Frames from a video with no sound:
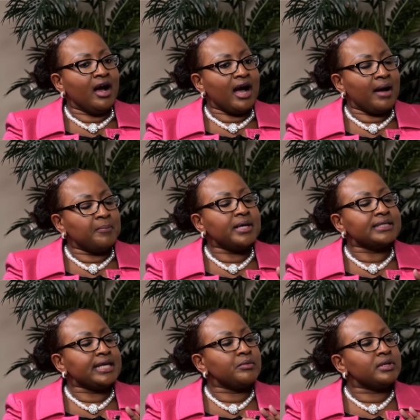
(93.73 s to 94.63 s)
um,
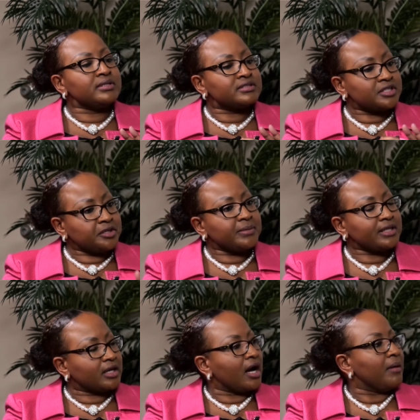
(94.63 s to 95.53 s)
but they will term
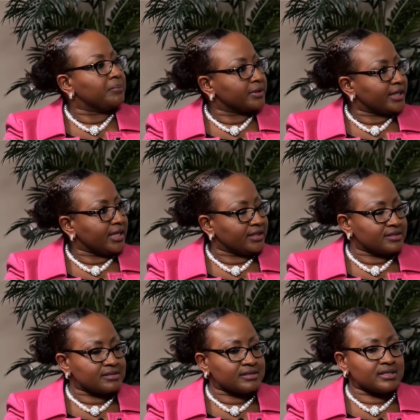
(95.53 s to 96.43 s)
it a
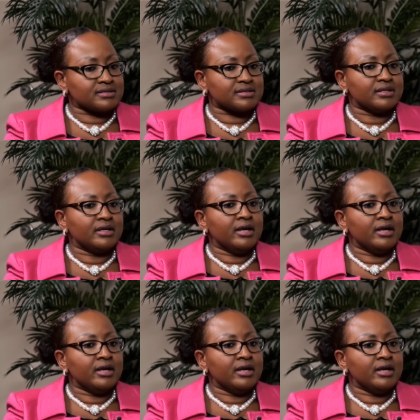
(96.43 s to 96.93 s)
complicated cyst.